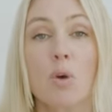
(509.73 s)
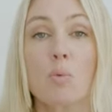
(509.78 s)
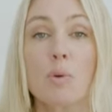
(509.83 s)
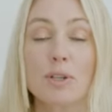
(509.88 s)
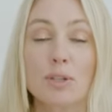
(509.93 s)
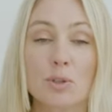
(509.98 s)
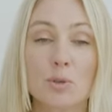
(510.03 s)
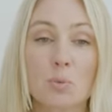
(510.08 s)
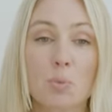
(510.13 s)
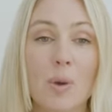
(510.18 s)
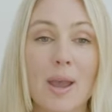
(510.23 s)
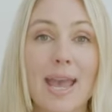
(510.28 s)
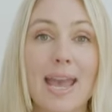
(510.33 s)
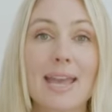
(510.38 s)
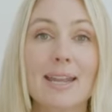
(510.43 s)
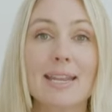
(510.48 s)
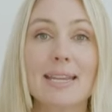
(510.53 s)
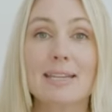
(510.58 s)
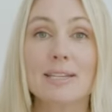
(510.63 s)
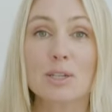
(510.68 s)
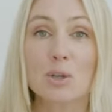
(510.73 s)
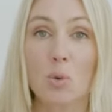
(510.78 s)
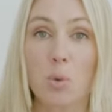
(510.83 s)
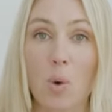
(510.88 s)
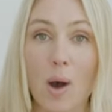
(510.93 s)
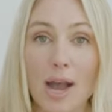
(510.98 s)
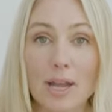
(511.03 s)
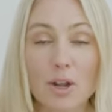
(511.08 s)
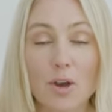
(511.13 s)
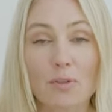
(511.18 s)
which is where it is
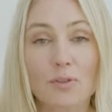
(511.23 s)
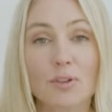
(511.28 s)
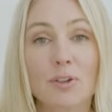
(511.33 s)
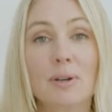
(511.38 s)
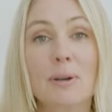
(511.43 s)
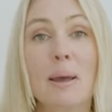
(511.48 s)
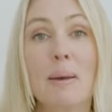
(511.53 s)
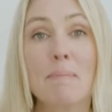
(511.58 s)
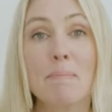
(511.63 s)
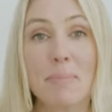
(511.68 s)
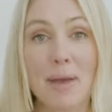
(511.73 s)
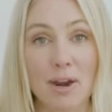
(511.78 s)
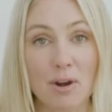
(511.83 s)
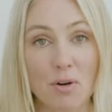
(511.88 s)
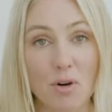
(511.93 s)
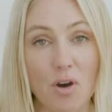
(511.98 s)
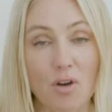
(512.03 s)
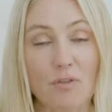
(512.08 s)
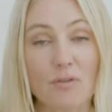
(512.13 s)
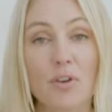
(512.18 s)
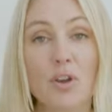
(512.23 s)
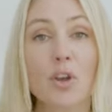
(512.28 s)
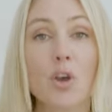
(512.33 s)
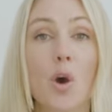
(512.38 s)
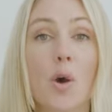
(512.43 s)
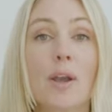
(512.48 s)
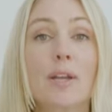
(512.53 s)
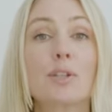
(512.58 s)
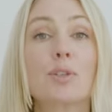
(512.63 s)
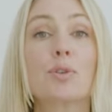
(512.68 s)
quite often better off
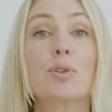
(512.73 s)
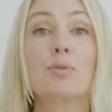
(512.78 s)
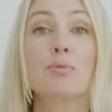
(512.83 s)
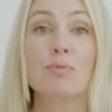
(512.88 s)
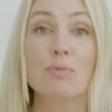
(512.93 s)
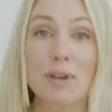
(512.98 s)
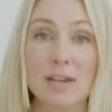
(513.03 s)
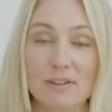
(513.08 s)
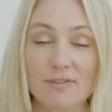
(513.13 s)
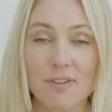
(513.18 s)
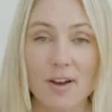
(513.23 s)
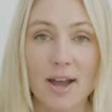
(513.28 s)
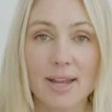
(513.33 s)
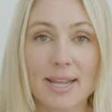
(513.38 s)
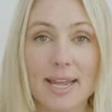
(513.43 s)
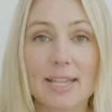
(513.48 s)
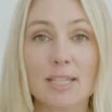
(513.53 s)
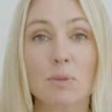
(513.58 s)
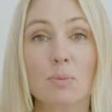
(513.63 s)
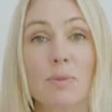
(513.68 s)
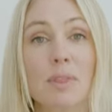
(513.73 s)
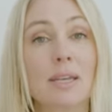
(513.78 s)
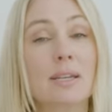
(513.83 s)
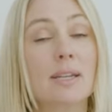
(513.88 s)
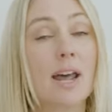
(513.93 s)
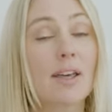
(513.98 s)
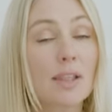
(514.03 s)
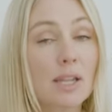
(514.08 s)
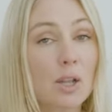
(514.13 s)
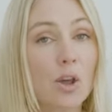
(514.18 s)
going to refinance with
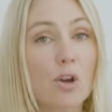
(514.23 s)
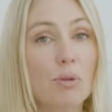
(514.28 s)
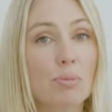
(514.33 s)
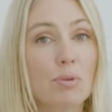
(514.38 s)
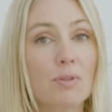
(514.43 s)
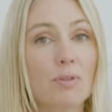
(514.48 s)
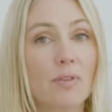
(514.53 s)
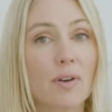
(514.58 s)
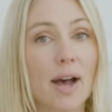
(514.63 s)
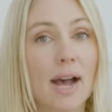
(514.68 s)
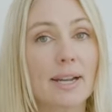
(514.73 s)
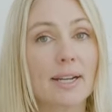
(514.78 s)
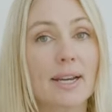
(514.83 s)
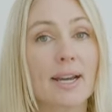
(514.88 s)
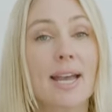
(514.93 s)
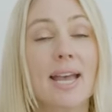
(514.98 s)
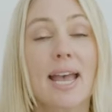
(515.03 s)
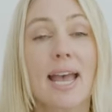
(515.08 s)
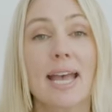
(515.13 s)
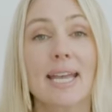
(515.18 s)
another loan provider